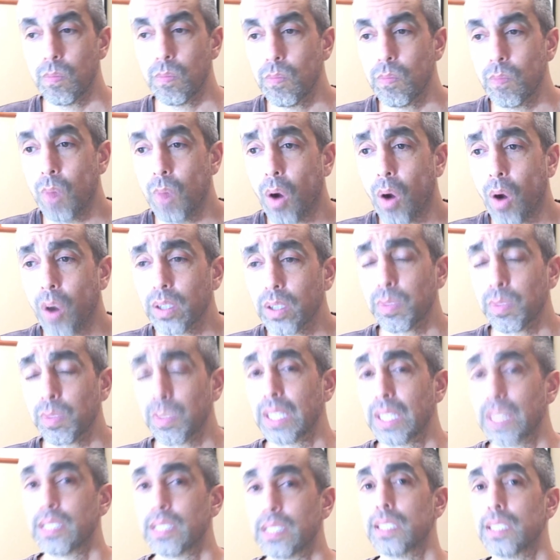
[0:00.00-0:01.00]

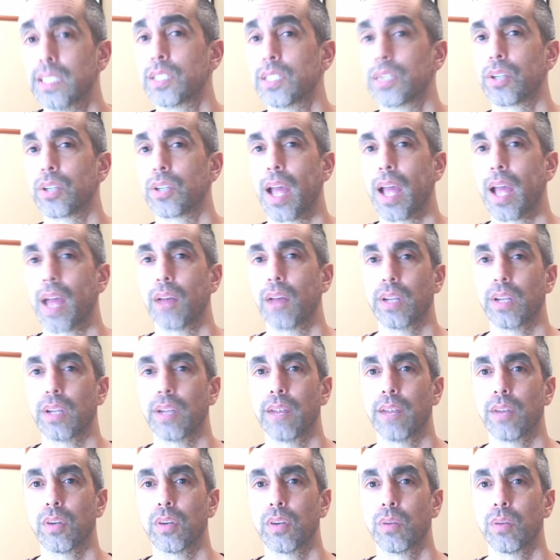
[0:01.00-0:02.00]
arguably it's easier now than
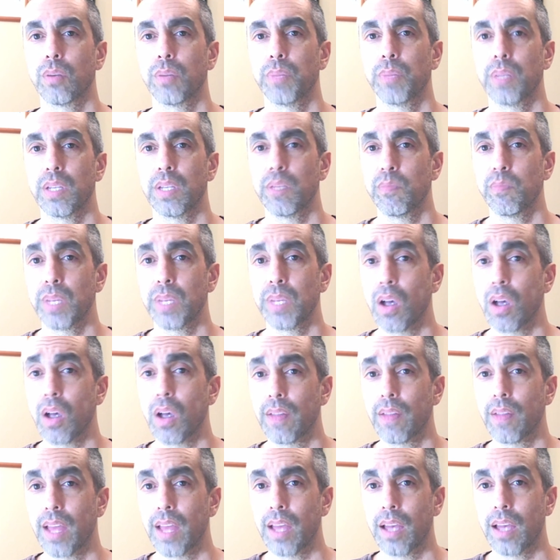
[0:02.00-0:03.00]
ever, but even
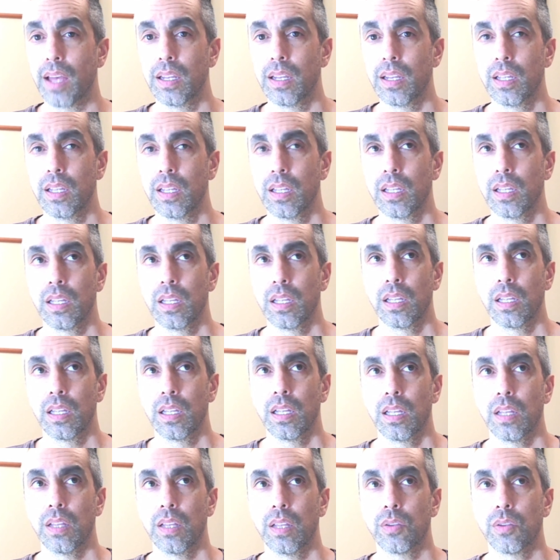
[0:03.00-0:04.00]
beyond that,
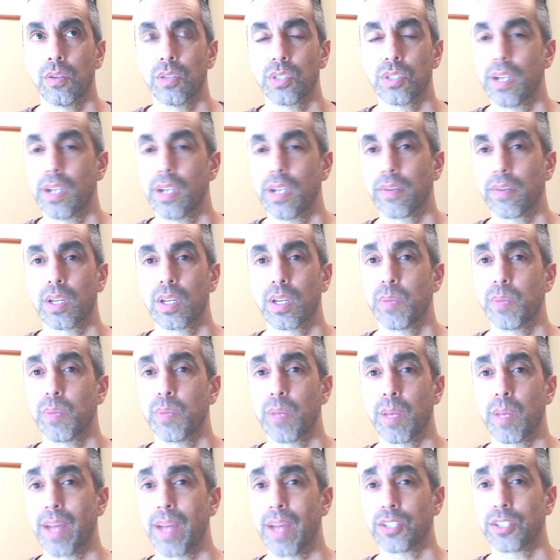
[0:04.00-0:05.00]
there's never going to be a
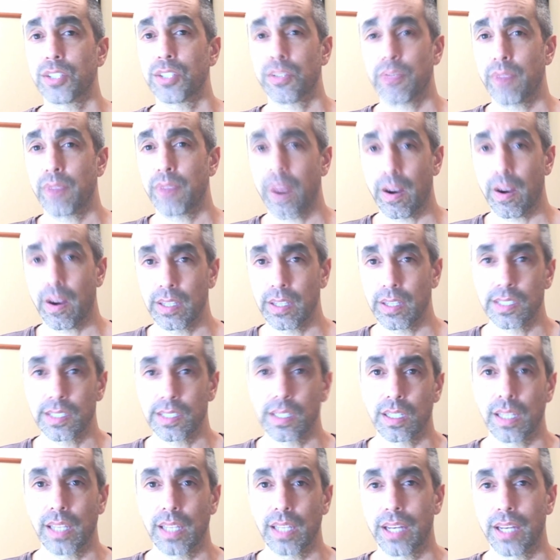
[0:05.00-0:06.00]
magic fairy that's
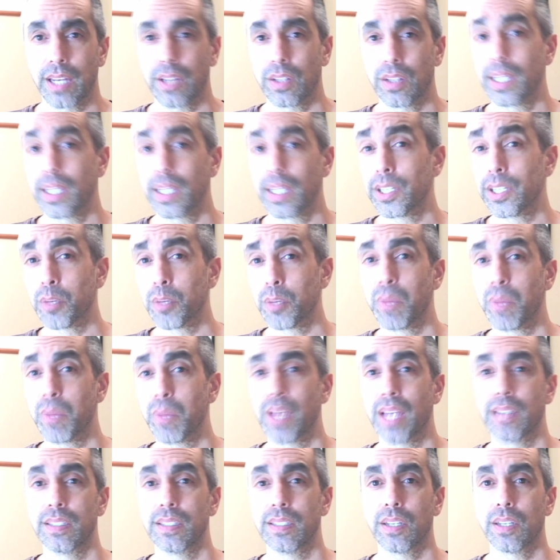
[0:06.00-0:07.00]
going to land on the end of your
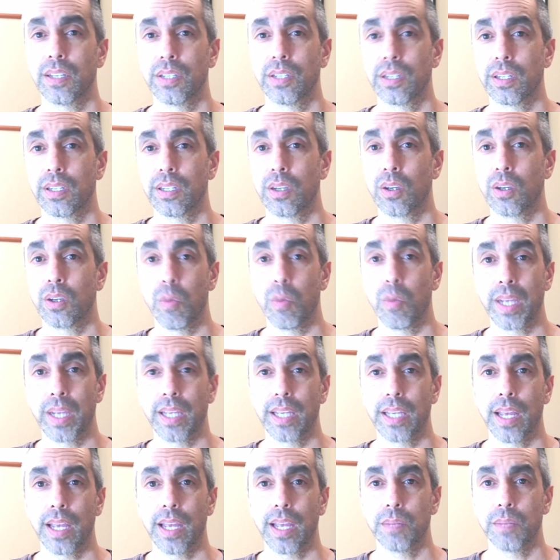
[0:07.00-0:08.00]
bed and tell you to go make
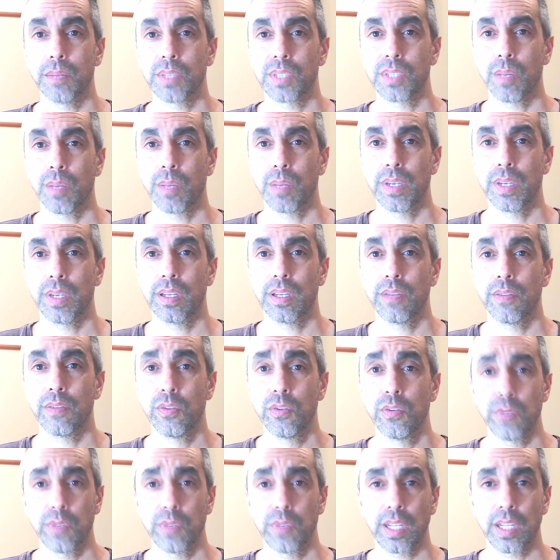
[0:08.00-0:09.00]
games. If you
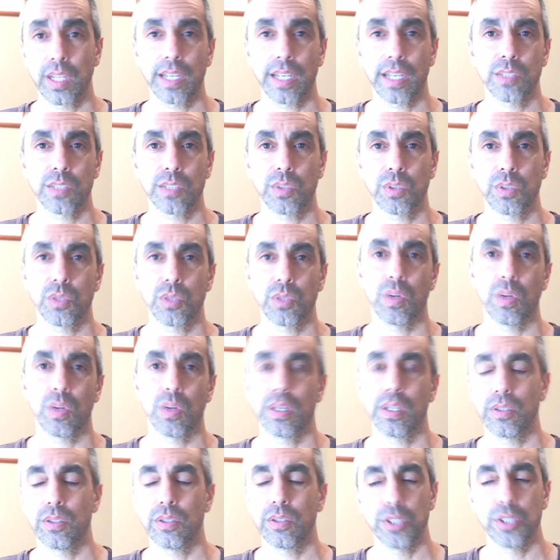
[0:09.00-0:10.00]
feel like it's what you want to
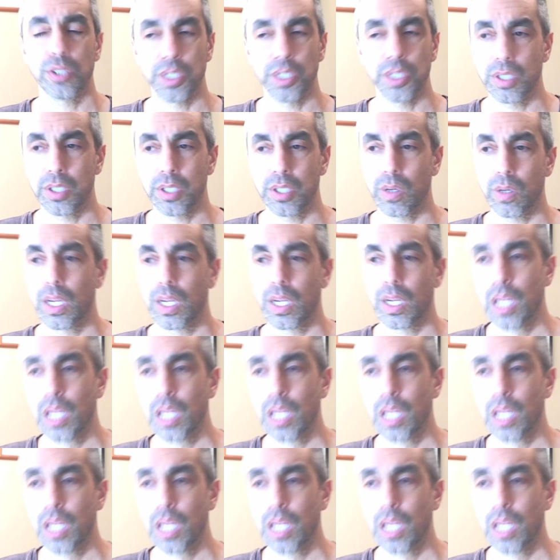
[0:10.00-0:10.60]
do, you should do it.